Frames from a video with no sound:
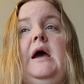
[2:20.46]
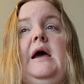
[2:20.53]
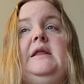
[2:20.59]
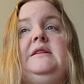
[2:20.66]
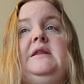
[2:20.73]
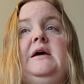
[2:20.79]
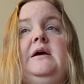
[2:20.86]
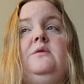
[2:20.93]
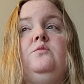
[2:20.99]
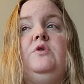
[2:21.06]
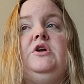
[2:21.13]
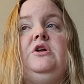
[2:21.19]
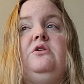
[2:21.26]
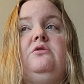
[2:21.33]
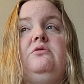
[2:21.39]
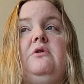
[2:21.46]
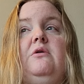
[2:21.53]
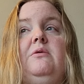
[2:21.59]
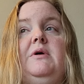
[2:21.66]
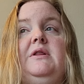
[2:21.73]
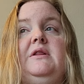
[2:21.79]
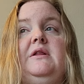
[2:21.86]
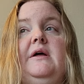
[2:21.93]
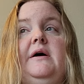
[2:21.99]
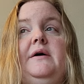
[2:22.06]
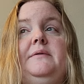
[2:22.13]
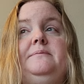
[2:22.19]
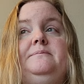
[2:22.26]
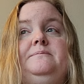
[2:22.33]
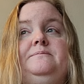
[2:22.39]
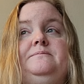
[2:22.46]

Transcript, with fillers: and then when you throw in the